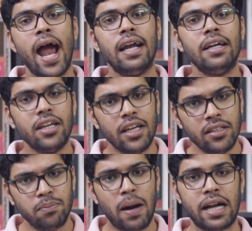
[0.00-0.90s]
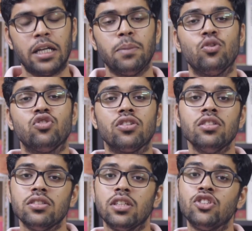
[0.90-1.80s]
And in
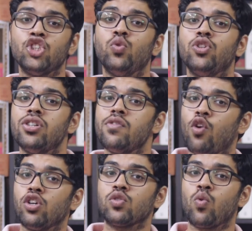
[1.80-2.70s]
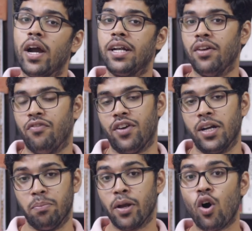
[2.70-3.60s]
Pataliputra, the situation was quite
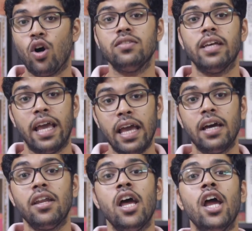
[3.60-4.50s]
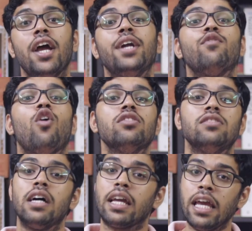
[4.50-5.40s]
different, because here it
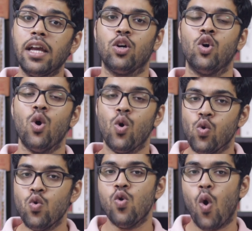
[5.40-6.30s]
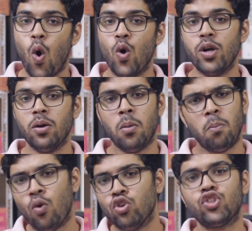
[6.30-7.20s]
was the king who owned
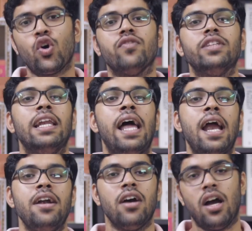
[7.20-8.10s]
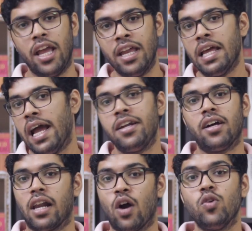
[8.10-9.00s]
most of the land in
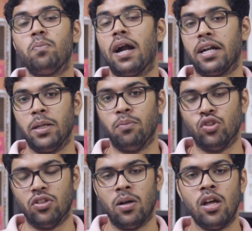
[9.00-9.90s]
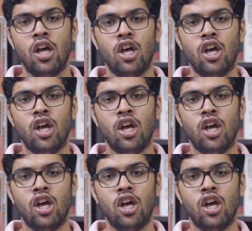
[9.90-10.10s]
and around Pataliputra.